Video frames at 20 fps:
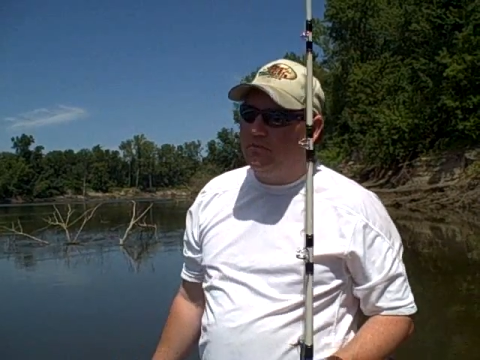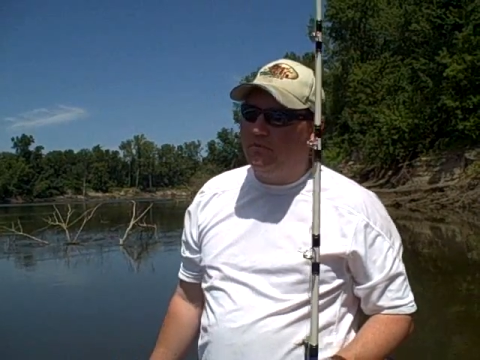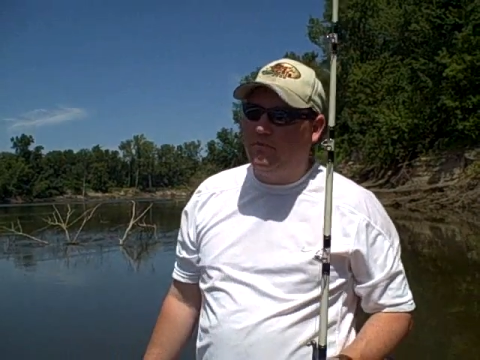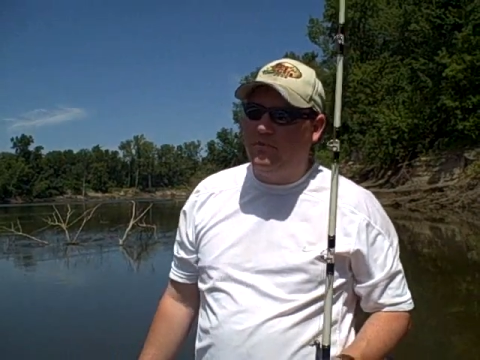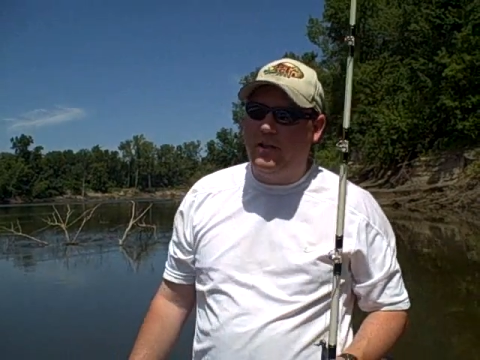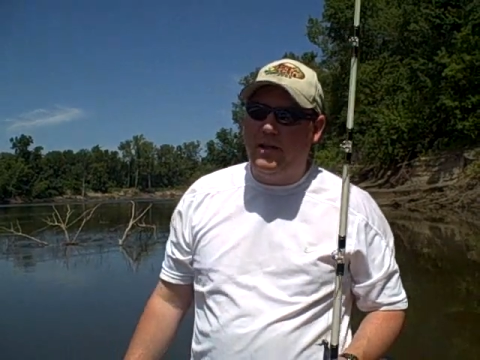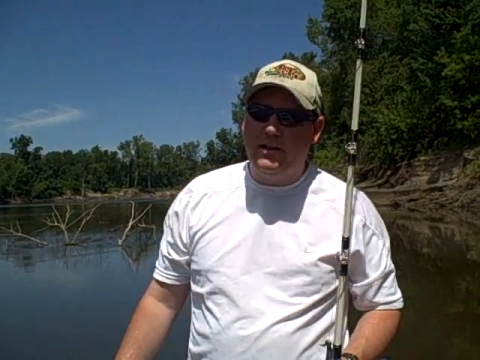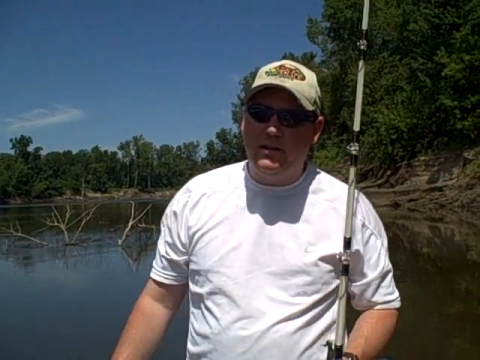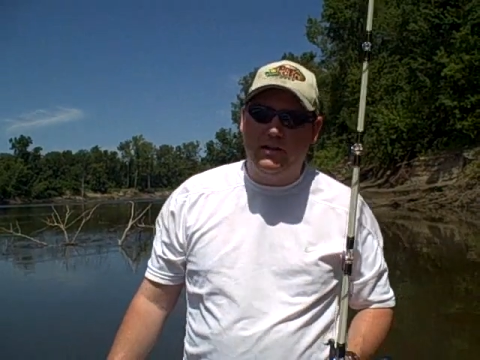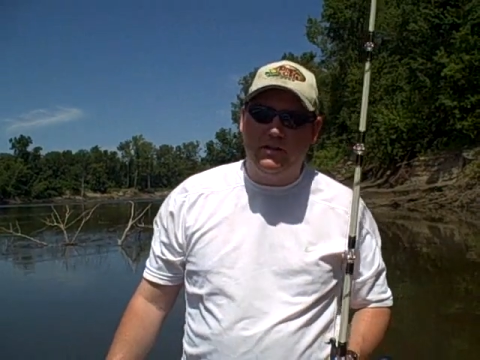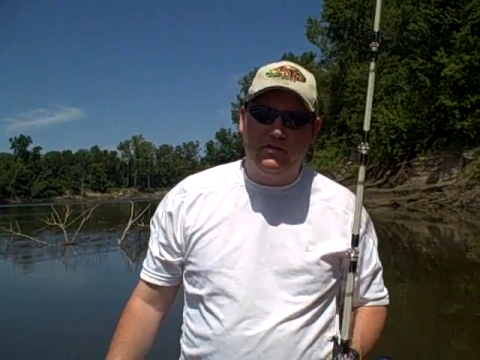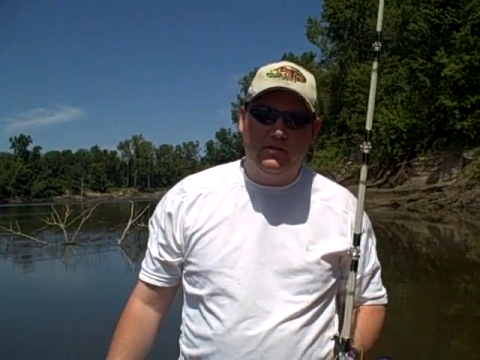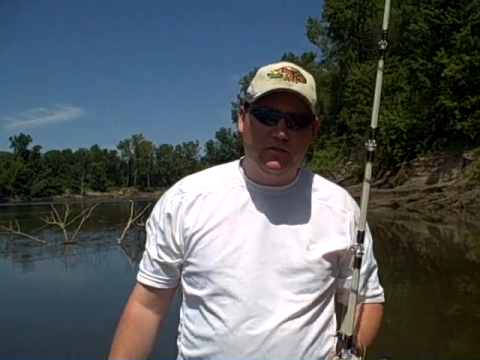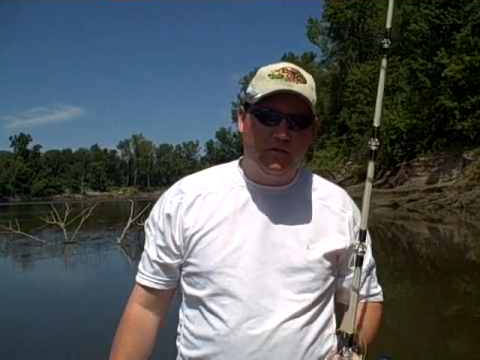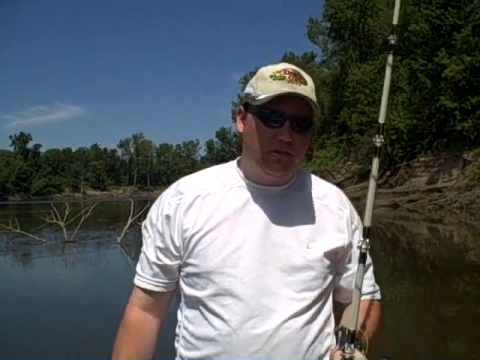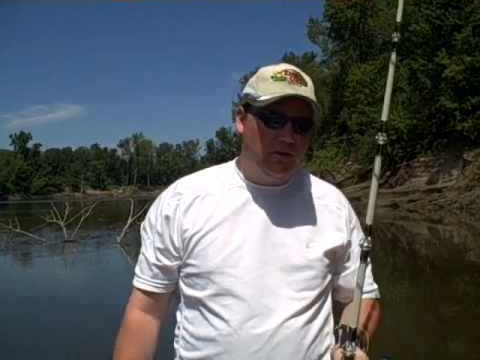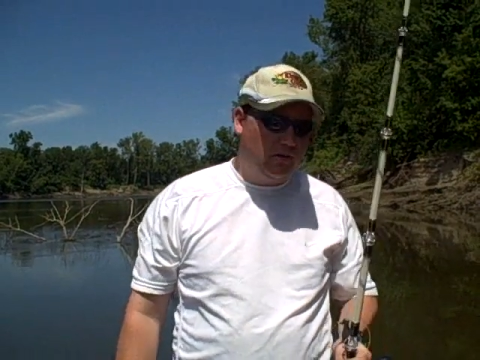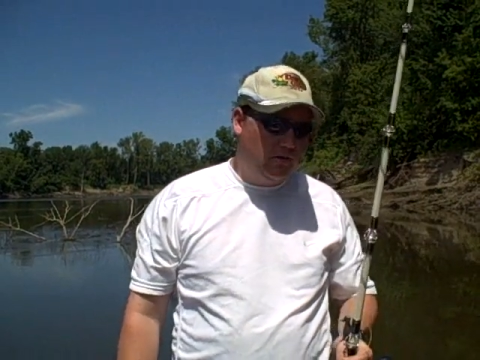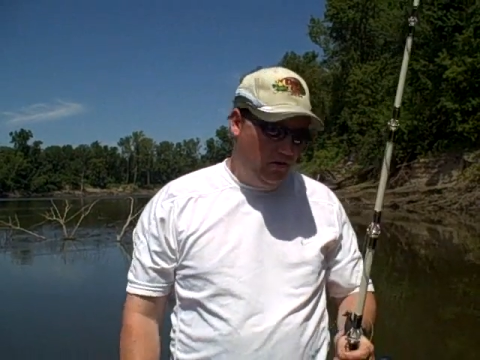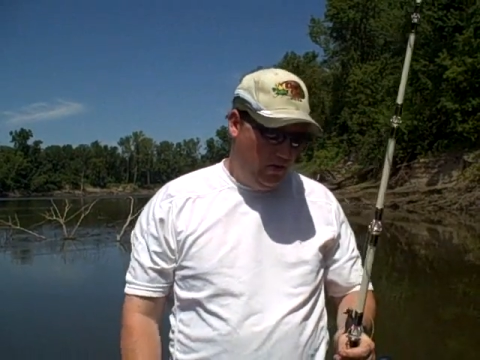some flatheads in
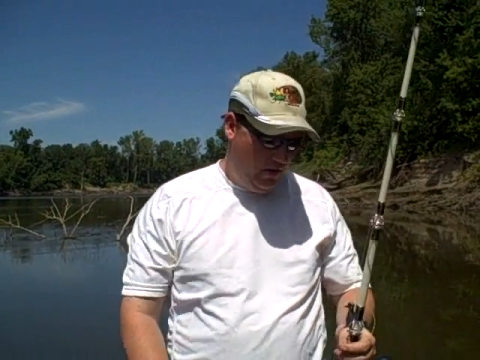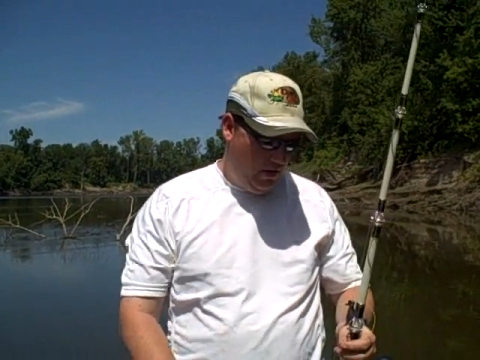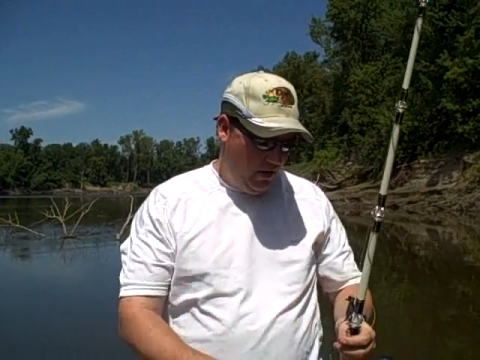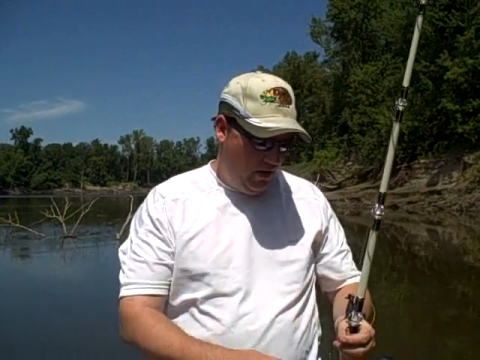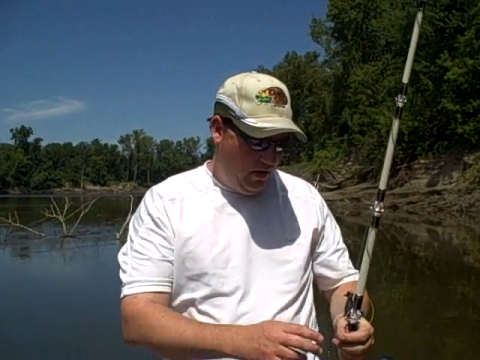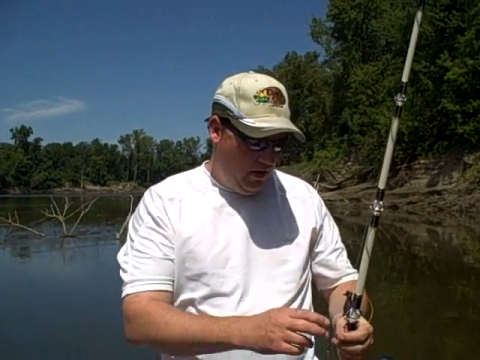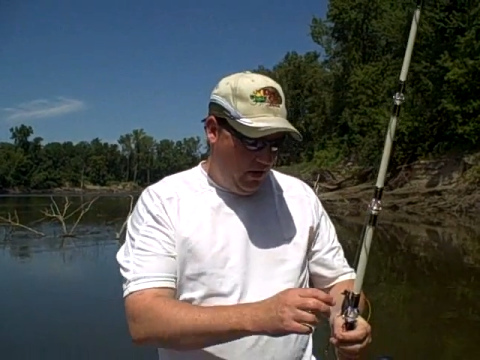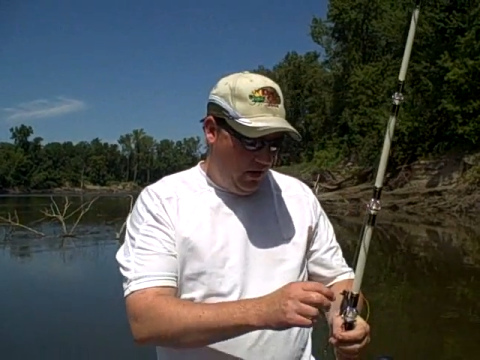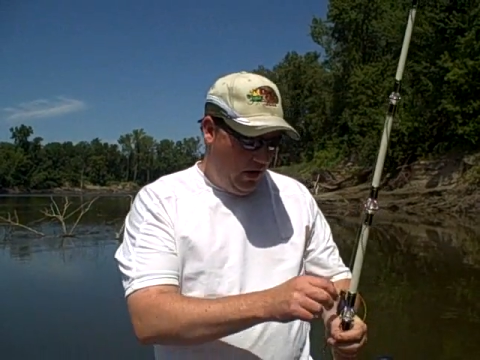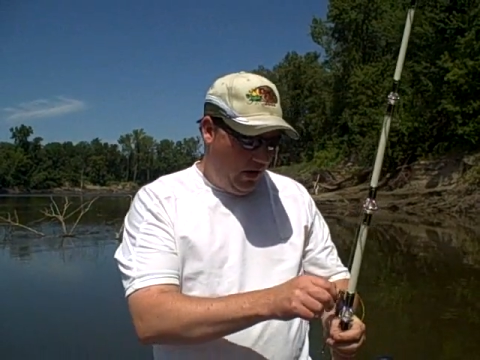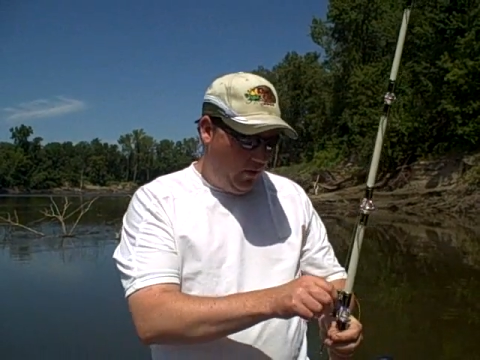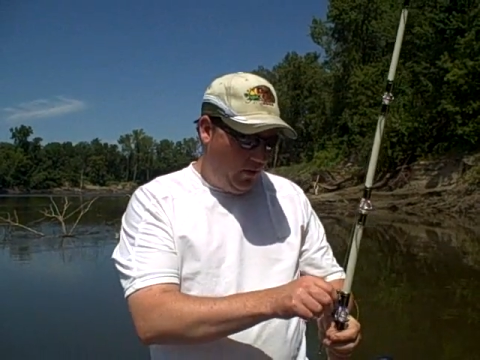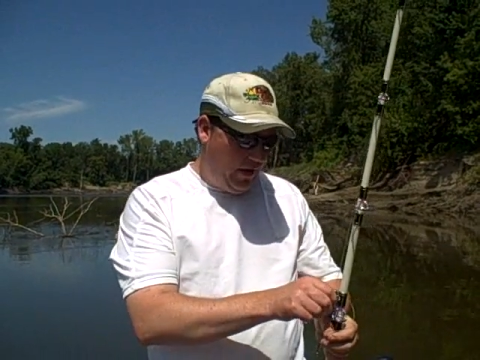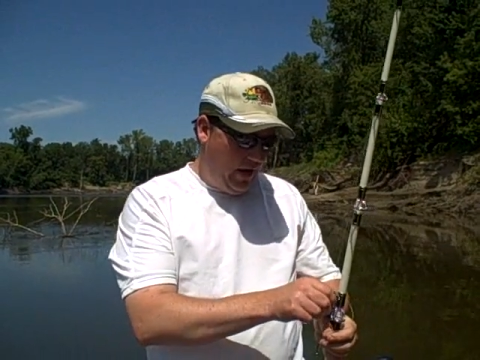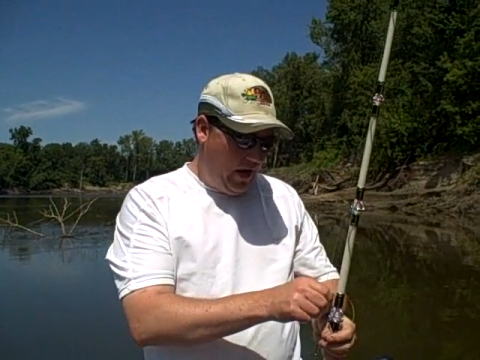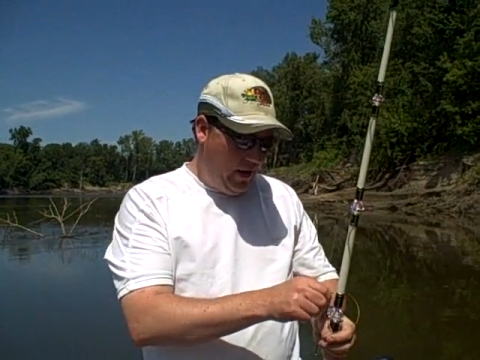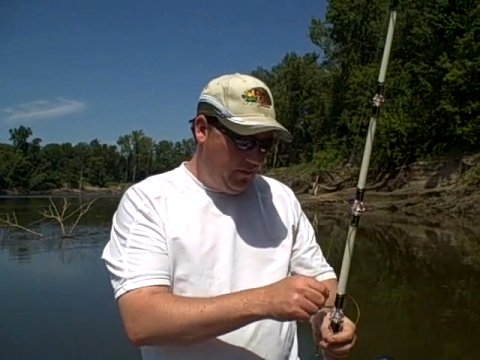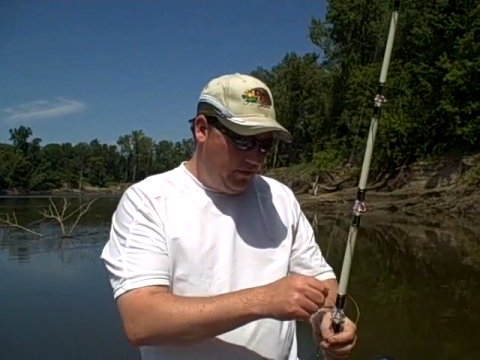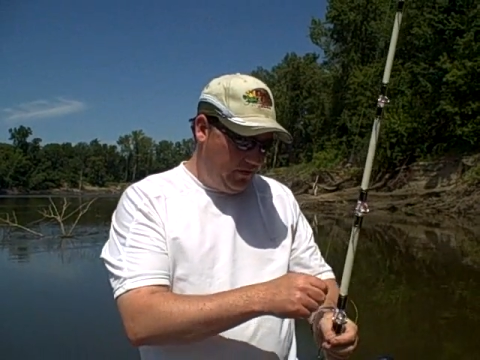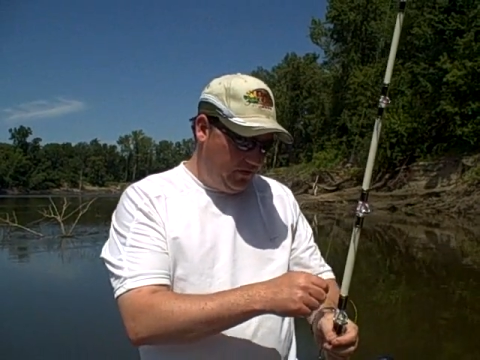there. What
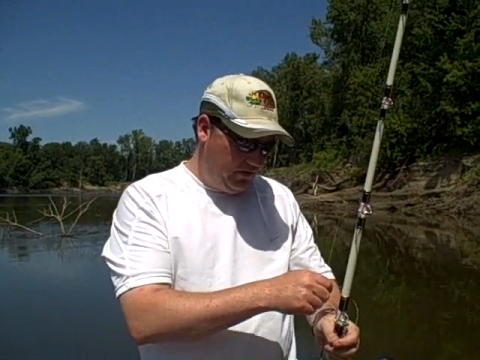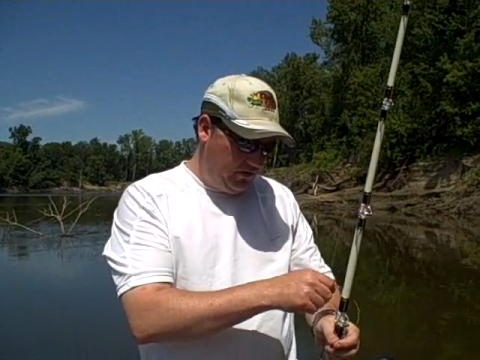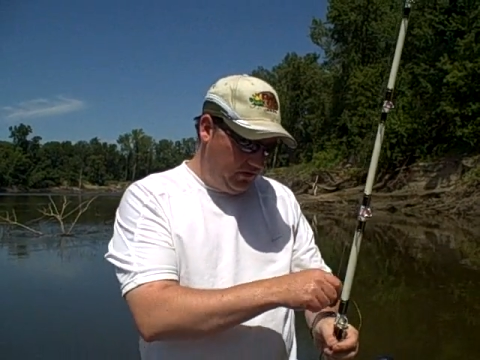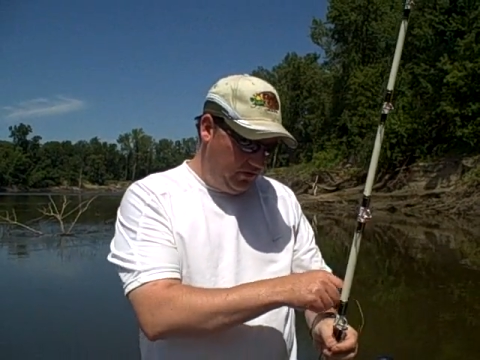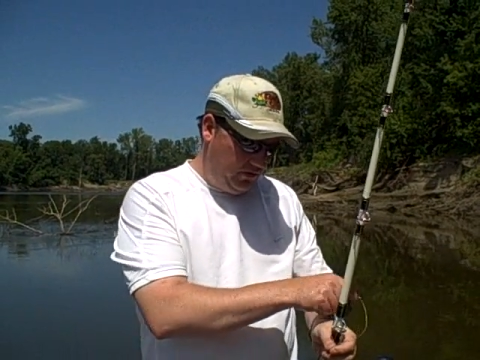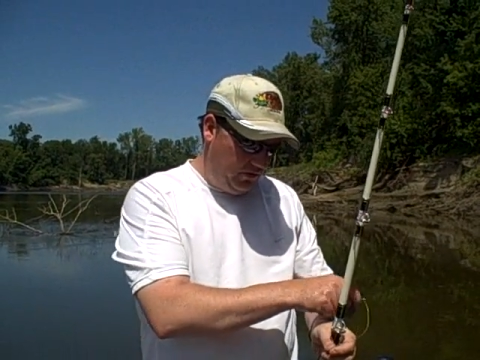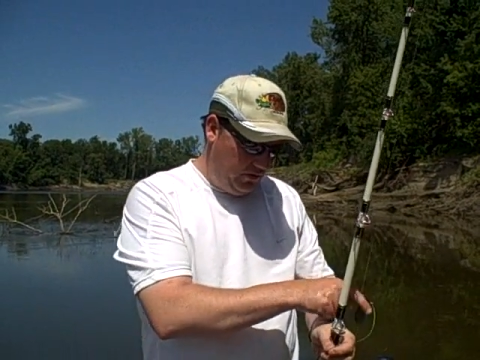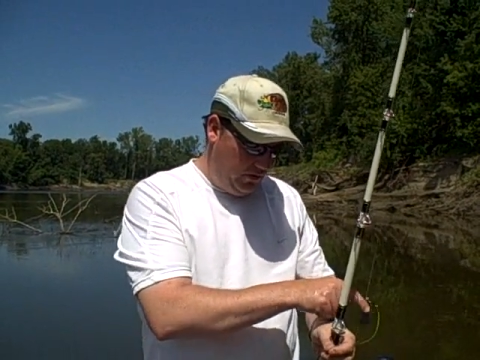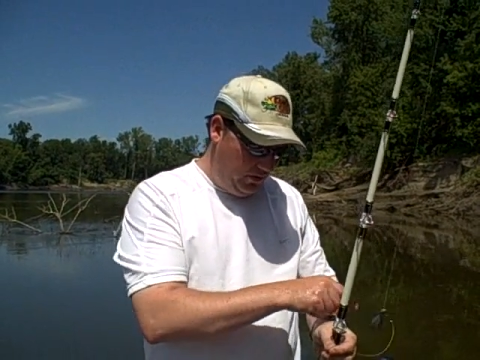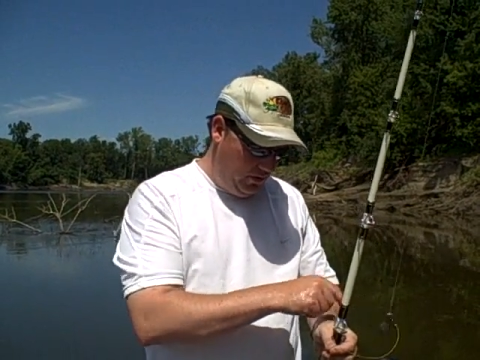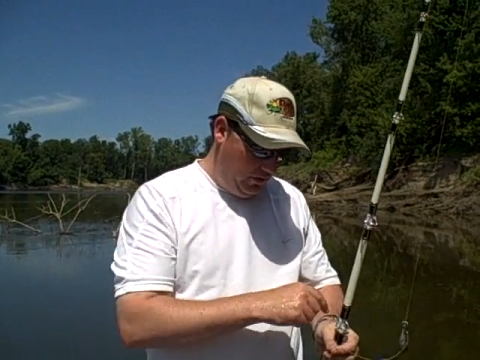happens